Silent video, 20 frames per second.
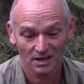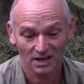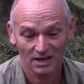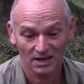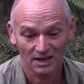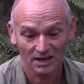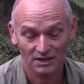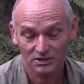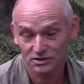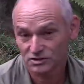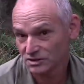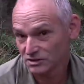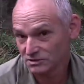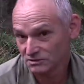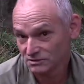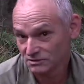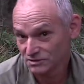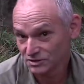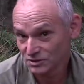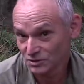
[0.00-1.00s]
it's
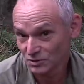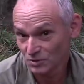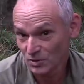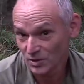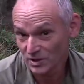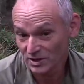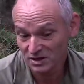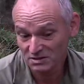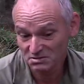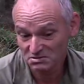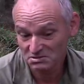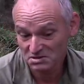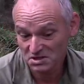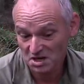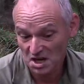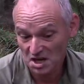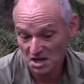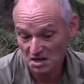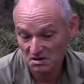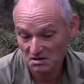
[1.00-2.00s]
still working,
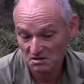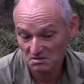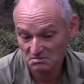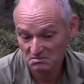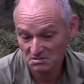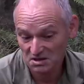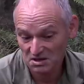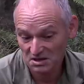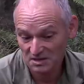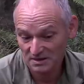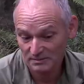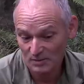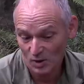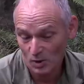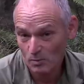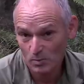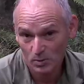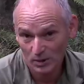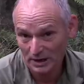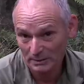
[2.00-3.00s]
so
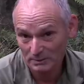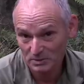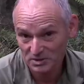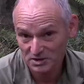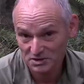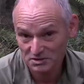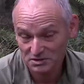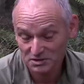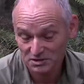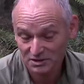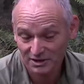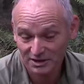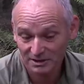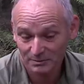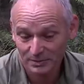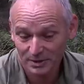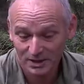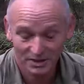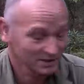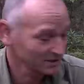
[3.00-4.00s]
I'll put up with it until it
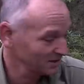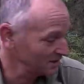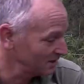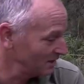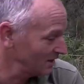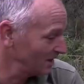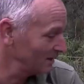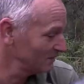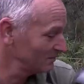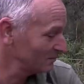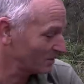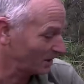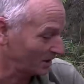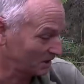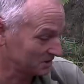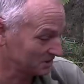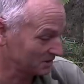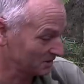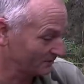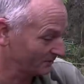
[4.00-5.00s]
completely
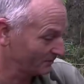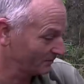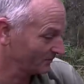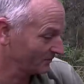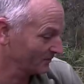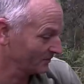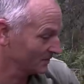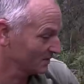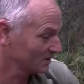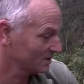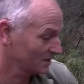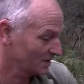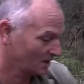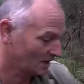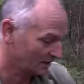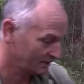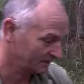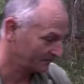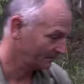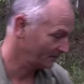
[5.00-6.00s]
breaks. There you go.